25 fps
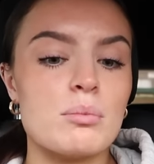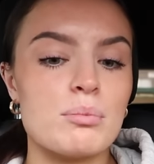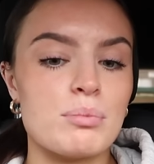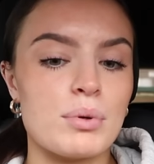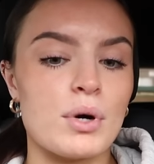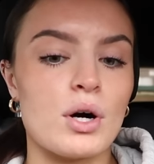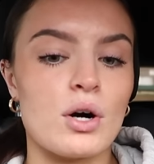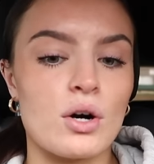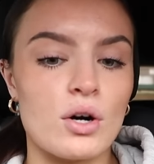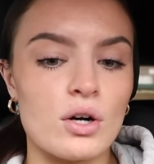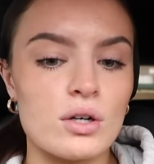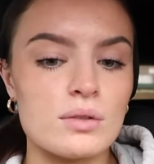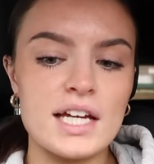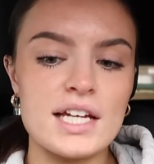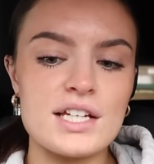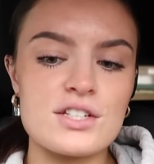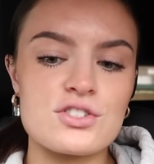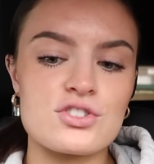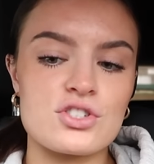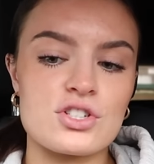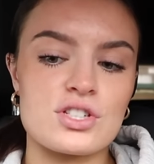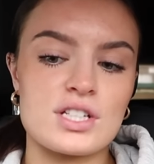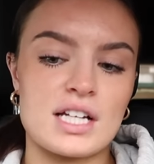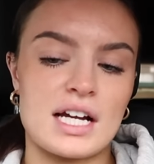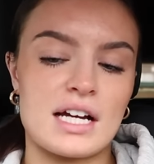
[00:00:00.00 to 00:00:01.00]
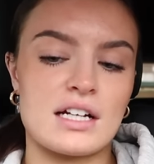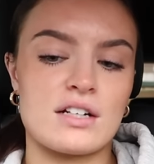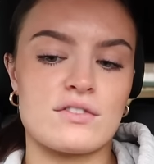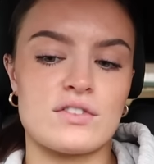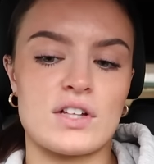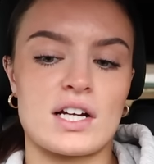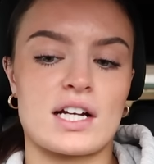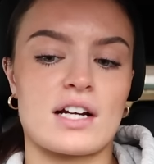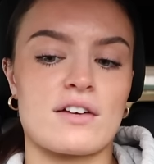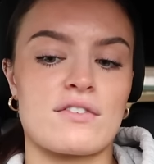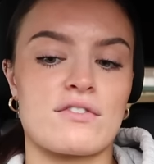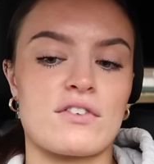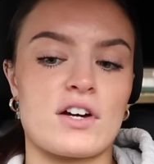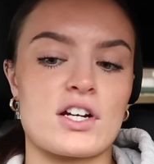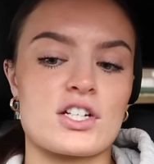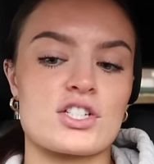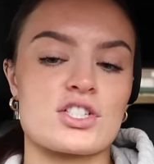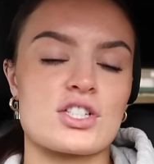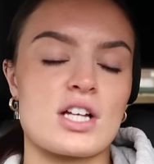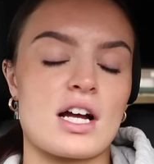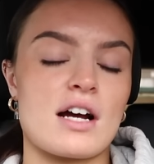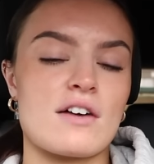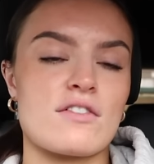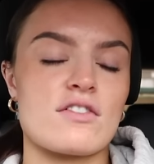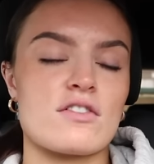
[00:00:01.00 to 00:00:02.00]
But it is just kind of like a fresh
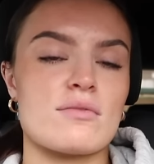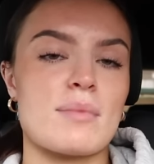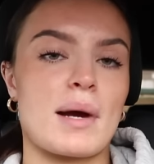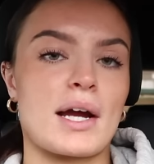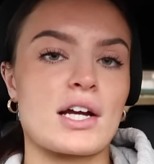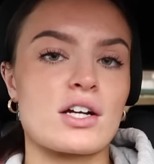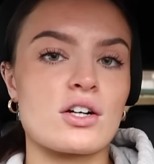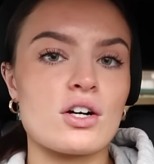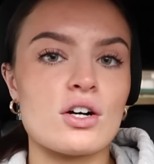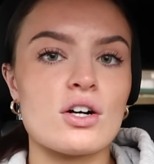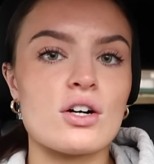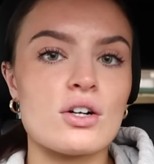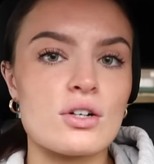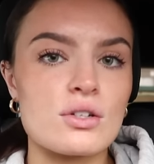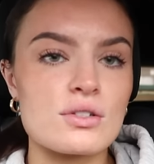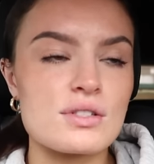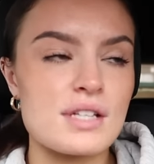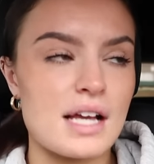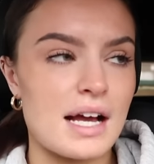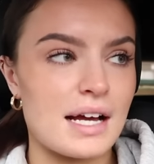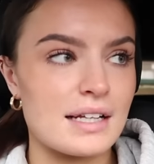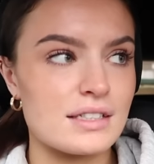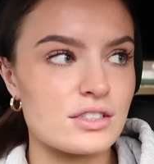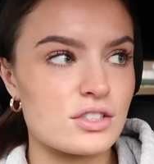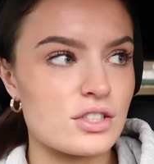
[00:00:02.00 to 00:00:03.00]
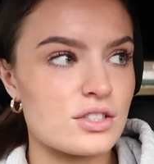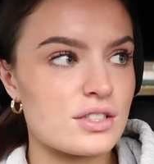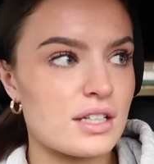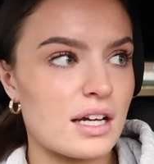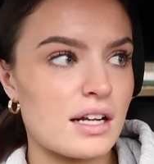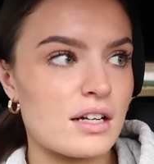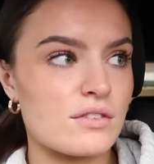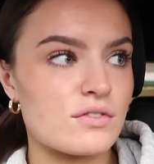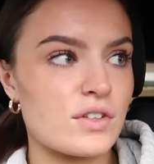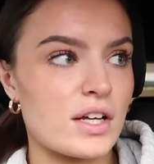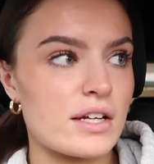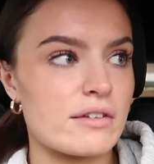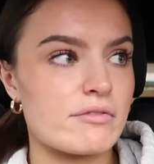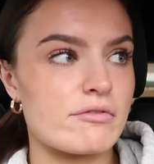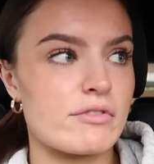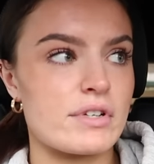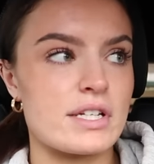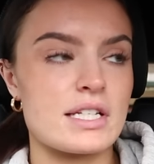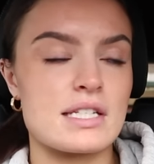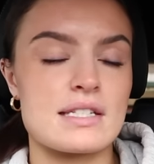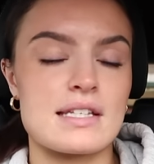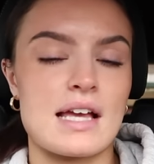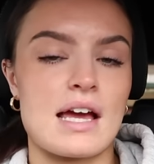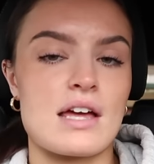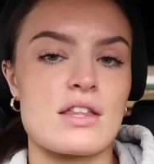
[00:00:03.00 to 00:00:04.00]
start for my goals and just kind of like
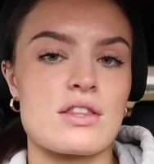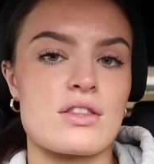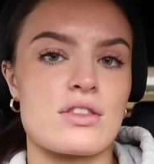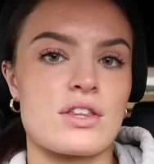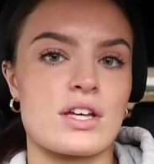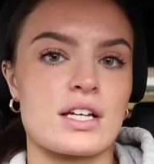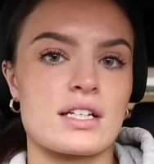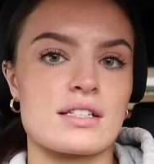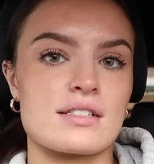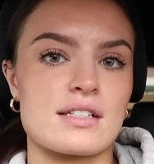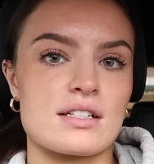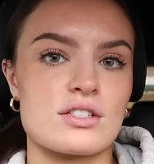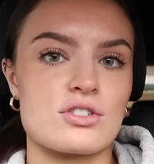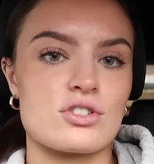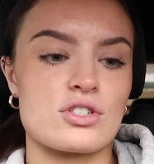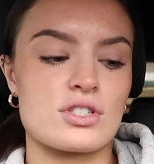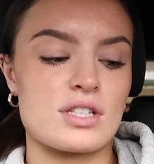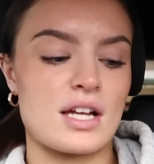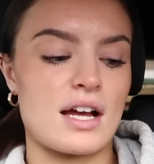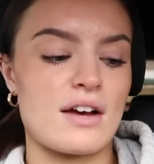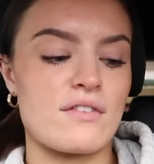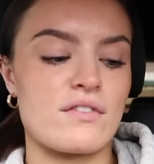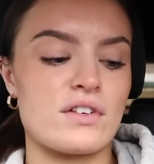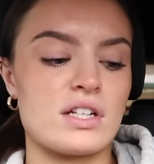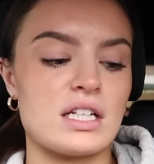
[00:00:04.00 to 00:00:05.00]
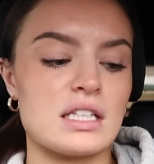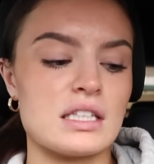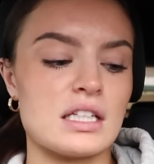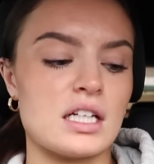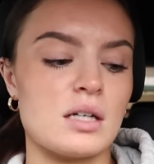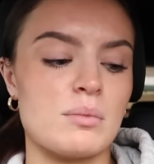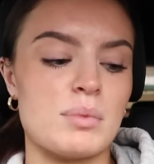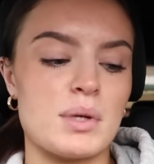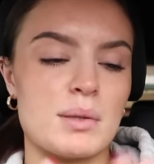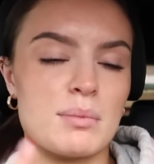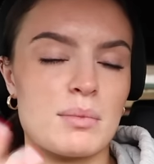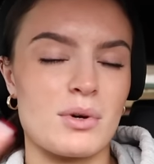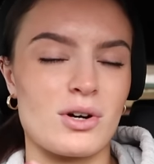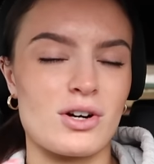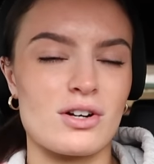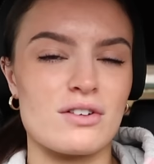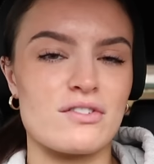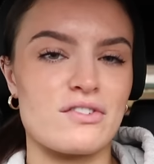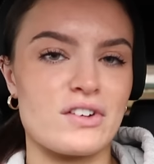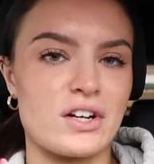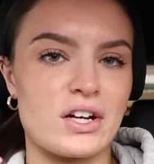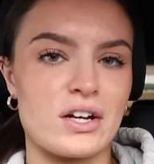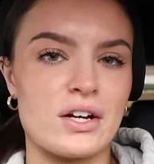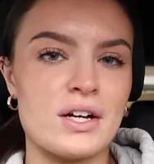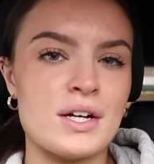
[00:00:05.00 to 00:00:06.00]
resetting things and just having a little bit more
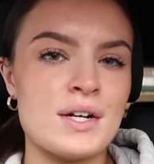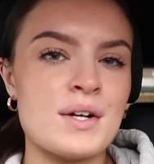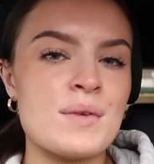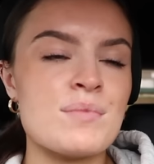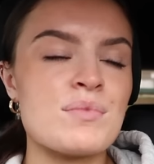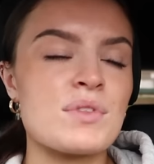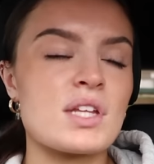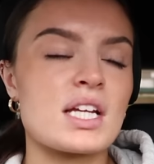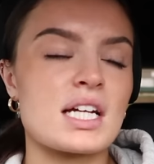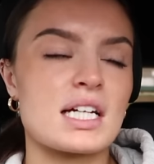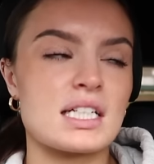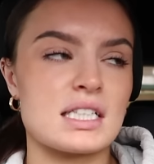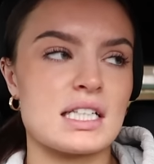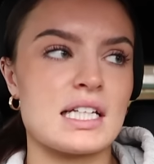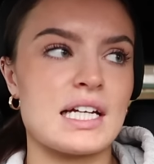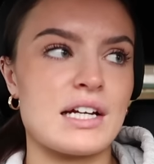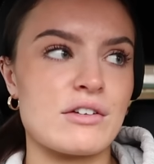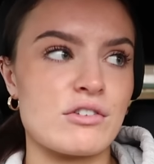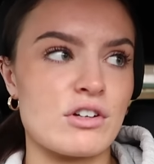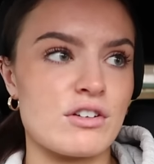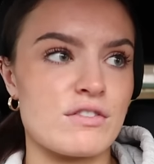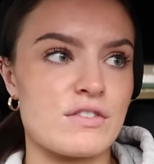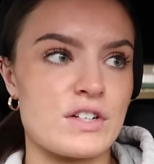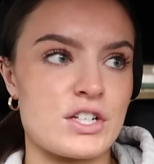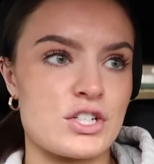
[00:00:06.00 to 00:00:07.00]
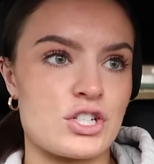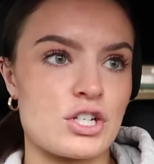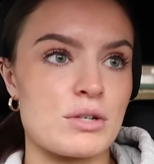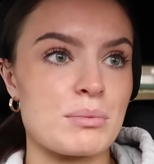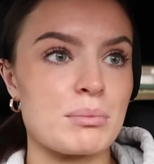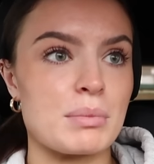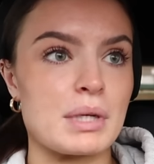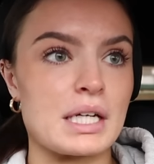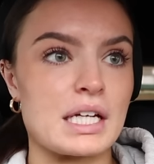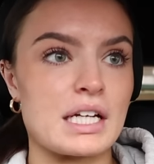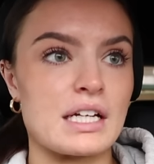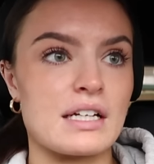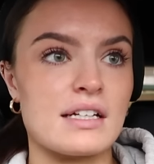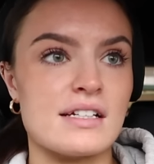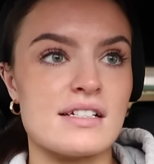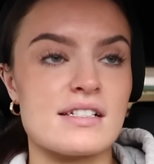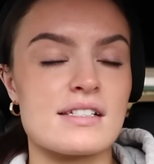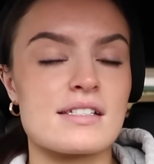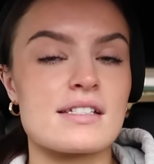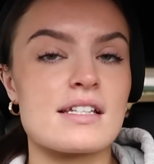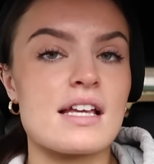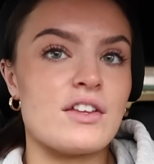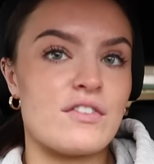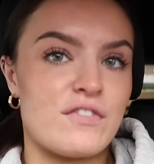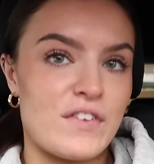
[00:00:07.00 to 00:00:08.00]
of a clearer vision,
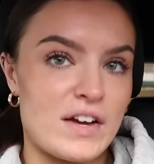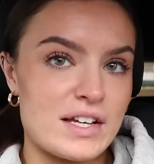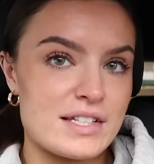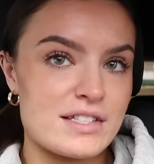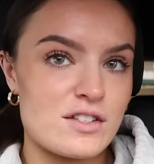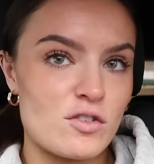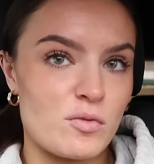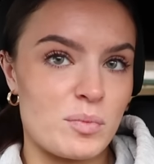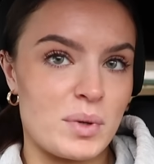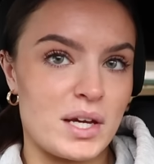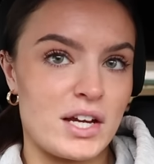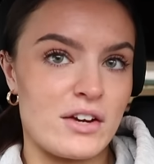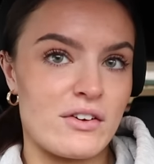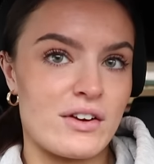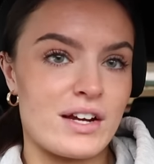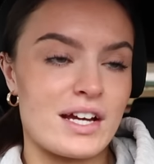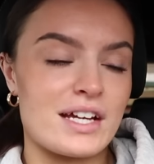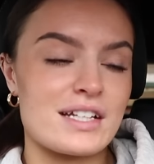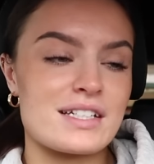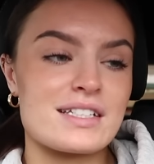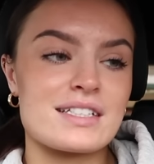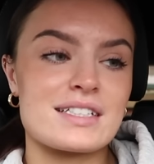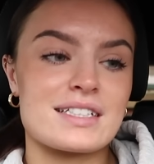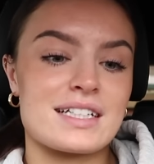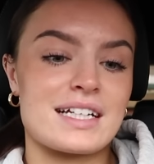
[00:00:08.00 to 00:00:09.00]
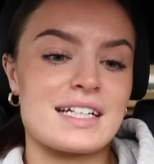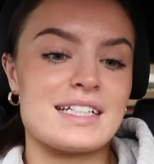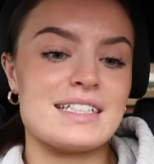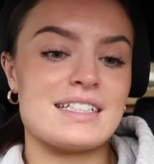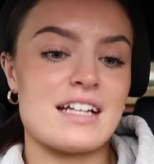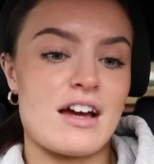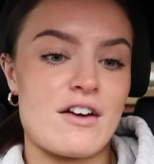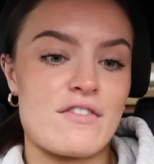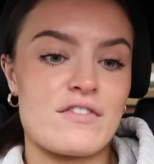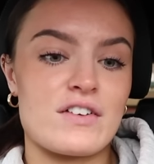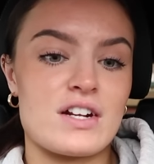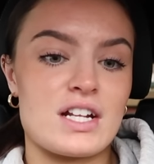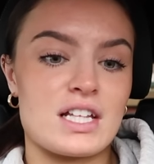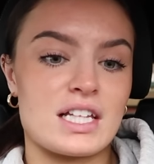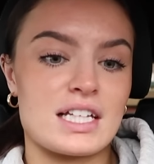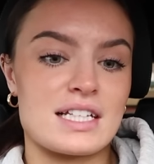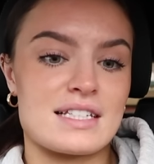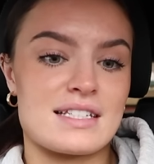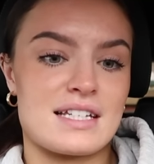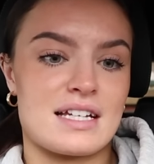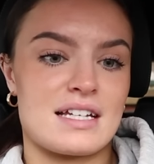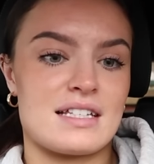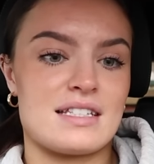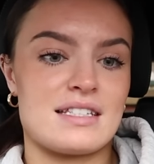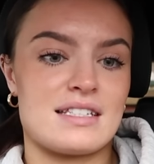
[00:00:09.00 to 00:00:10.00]
because the festive period can definitely
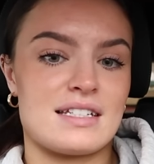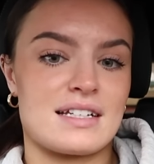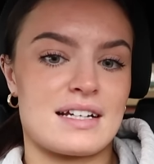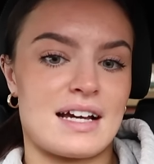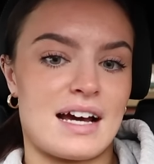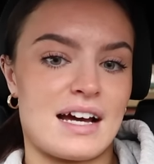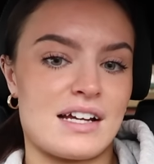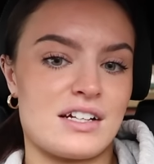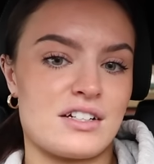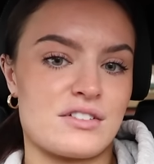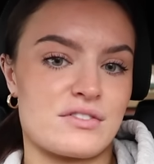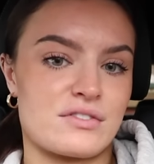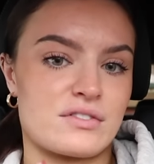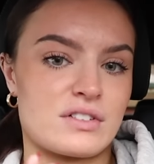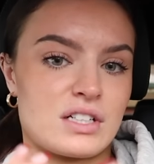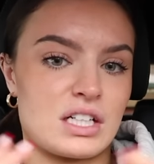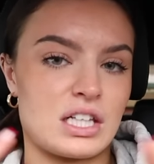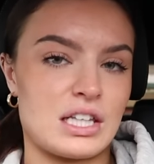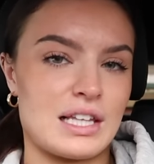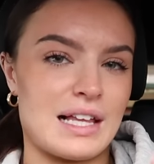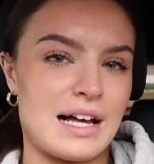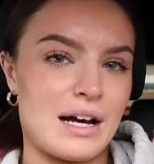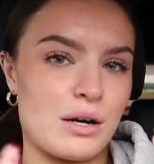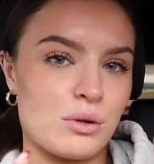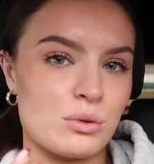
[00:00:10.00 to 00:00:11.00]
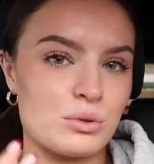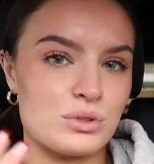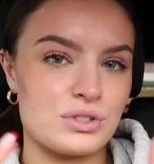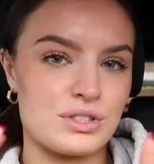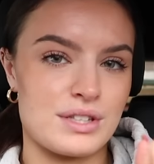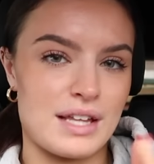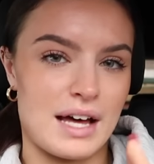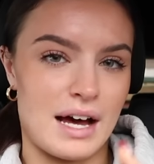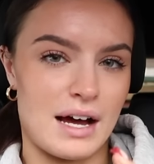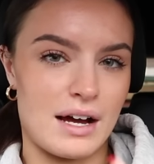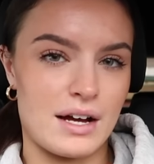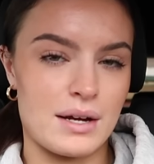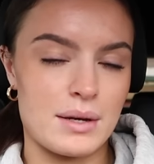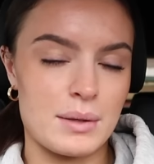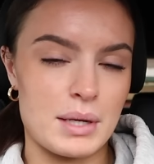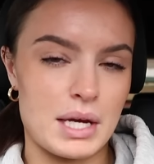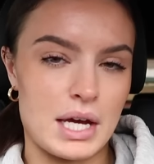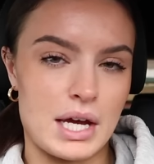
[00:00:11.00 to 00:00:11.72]
tend to kind of cloud that